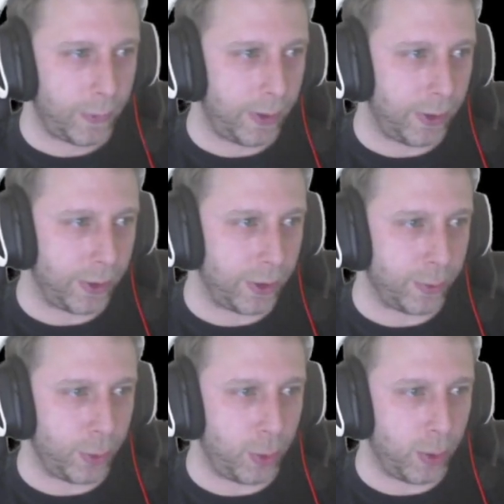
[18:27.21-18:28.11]
This is a
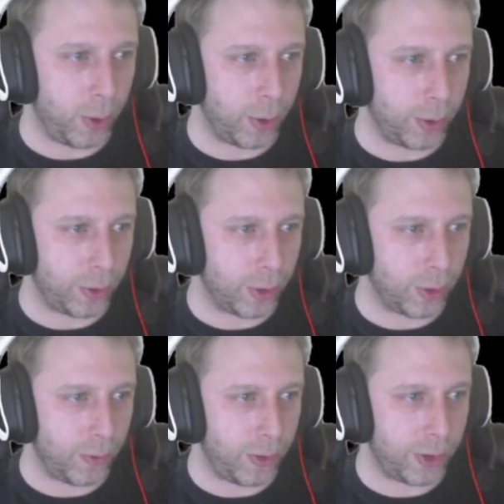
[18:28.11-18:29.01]
Rubor
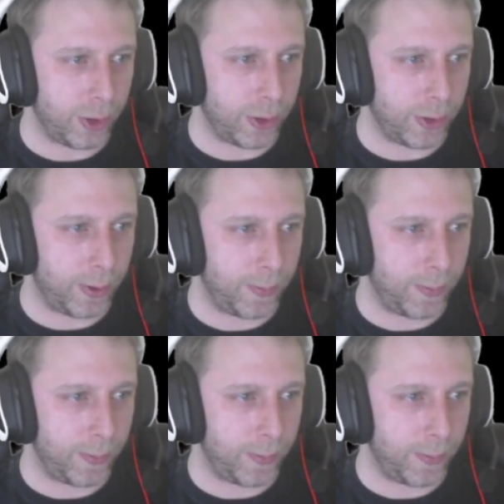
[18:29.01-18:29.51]
construction facility.